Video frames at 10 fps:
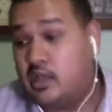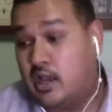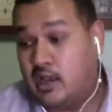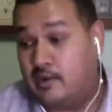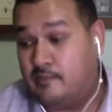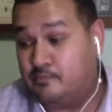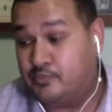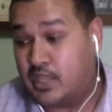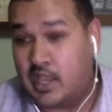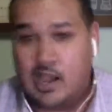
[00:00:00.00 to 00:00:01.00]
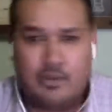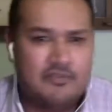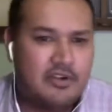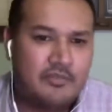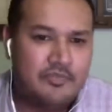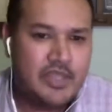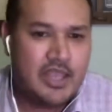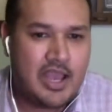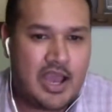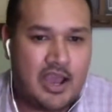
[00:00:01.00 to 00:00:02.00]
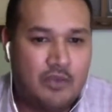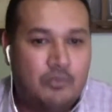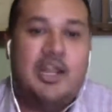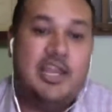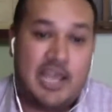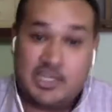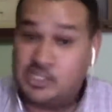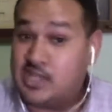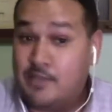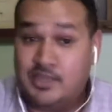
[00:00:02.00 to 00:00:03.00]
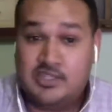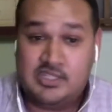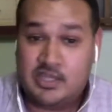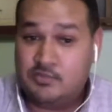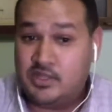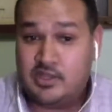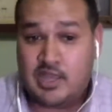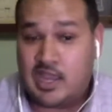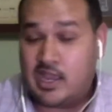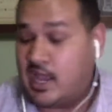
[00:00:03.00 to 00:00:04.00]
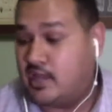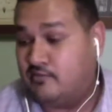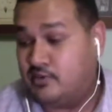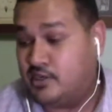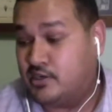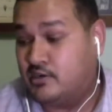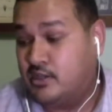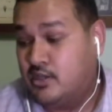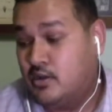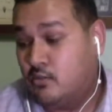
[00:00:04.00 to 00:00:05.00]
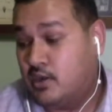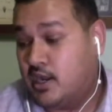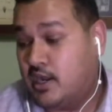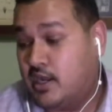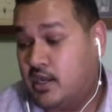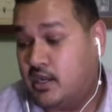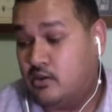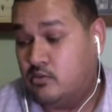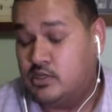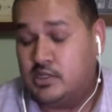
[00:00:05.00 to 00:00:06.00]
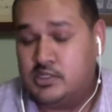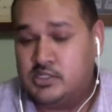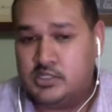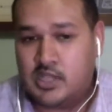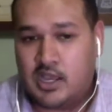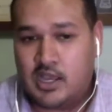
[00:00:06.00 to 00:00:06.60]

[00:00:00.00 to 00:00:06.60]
However, when I made the same thing, I had it for dinner. When I was